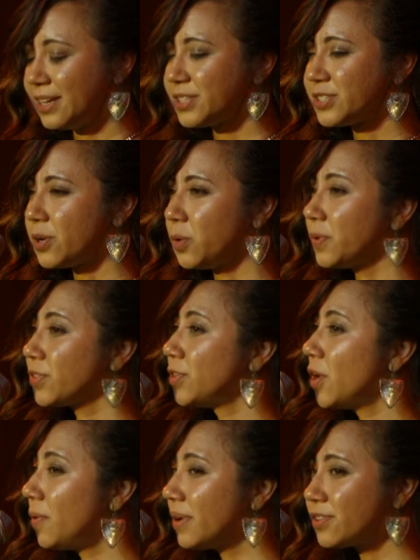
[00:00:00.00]
So, with
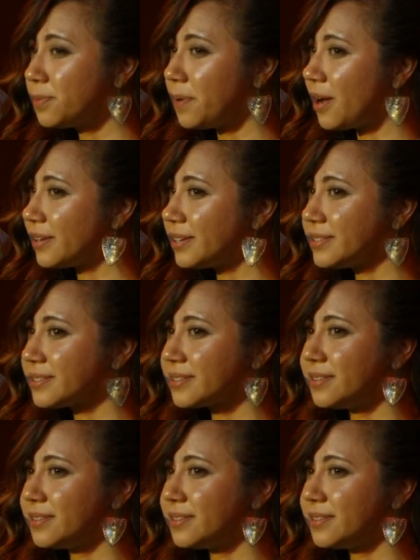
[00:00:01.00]
no other bodies,